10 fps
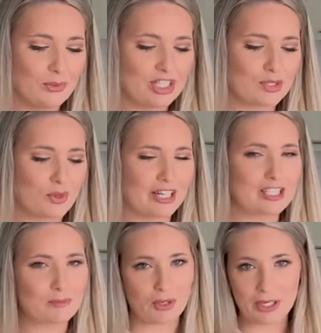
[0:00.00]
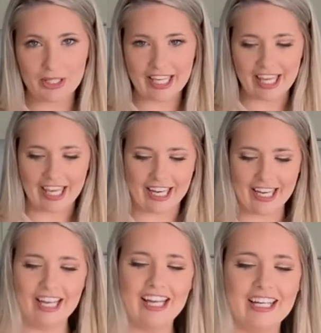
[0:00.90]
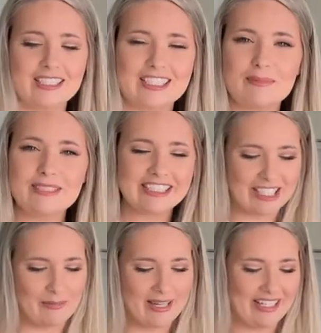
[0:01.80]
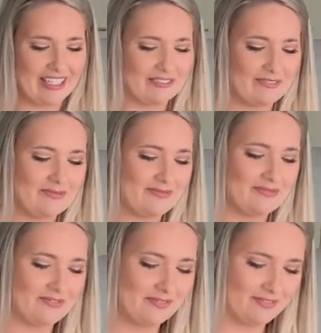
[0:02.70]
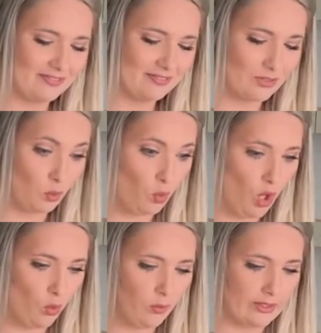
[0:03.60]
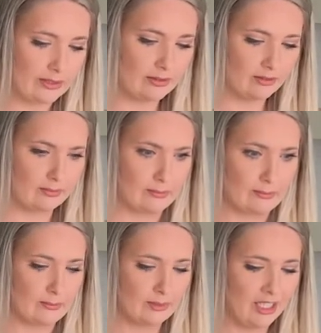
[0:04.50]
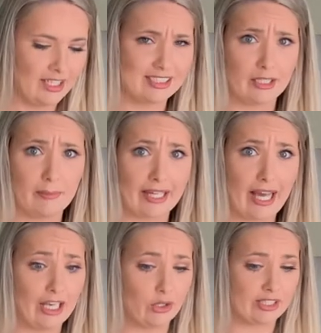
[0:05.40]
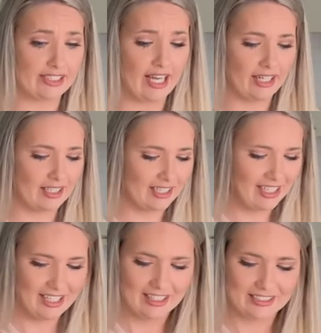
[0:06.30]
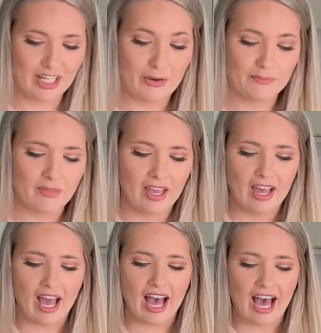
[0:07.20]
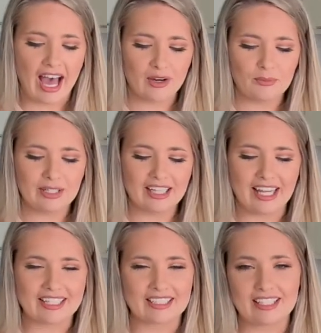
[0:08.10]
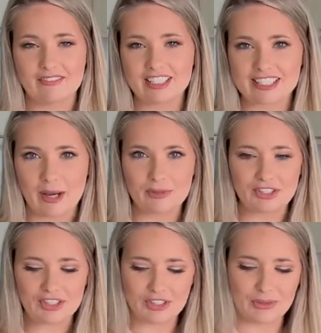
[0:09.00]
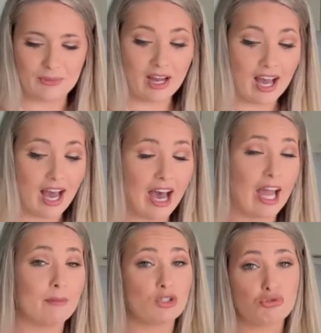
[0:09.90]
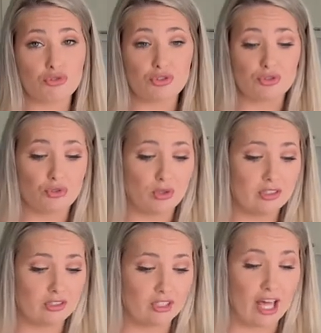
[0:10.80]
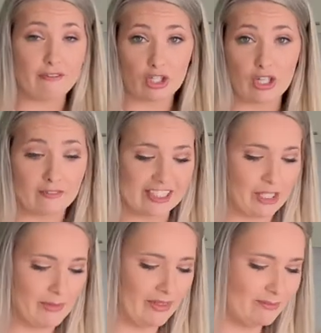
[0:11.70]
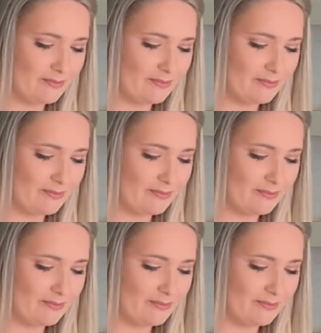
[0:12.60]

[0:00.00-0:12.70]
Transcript: just want to sprinkle in some cinnamon. Whoa, cinnamon got a little excited. So I really like to leave this up to you. I'm a true lover of cinnamon.